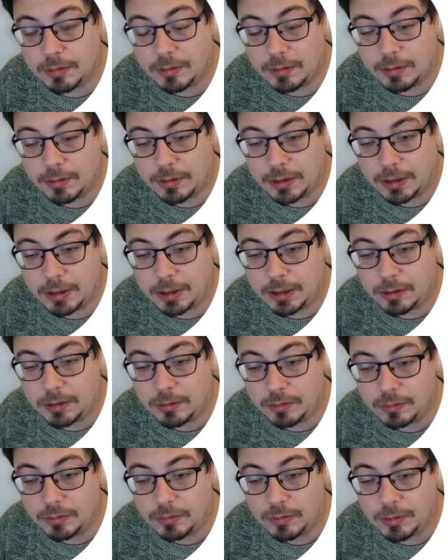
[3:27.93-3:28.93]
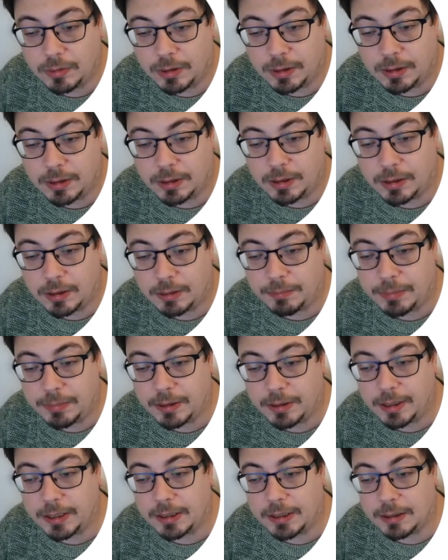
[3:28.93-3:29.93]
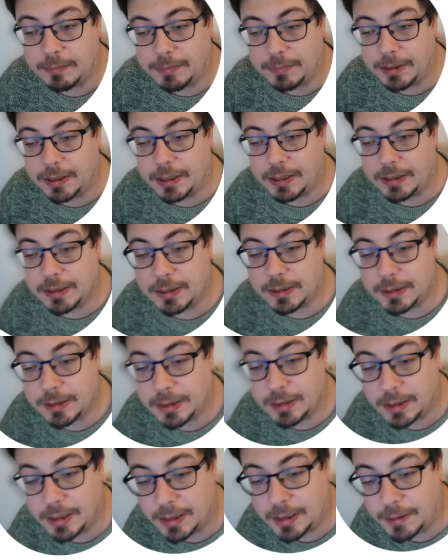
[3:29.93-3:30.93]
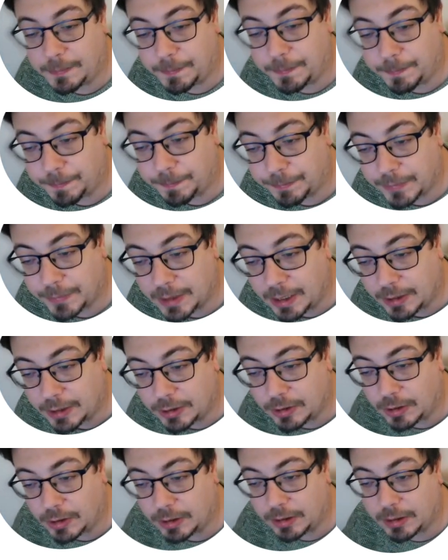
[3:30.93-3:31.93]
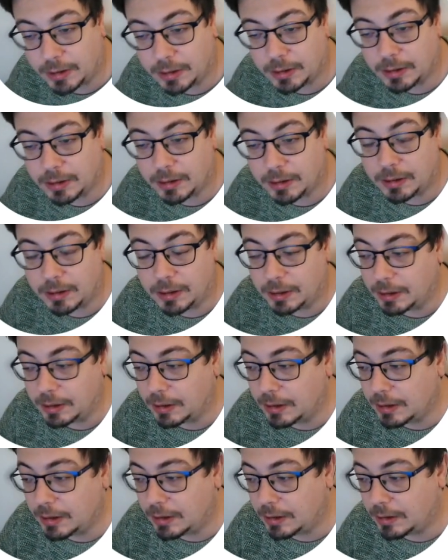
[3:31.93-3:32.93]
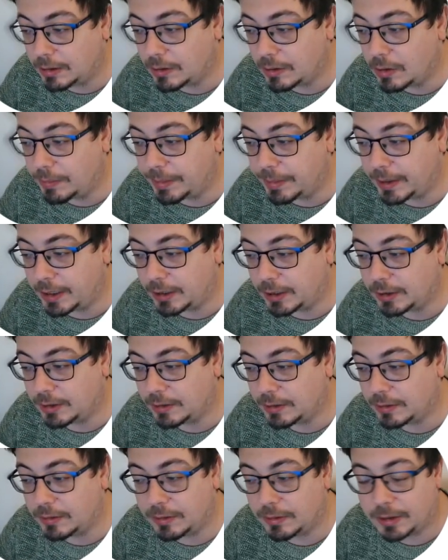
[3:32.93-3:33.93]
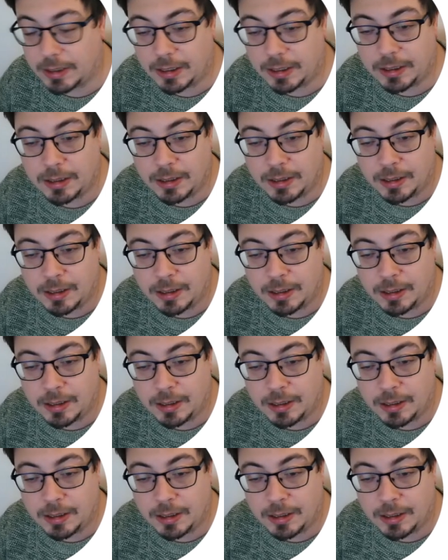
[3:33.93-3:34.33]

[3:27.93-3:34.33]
they need to be related by this adjoint operation, okay?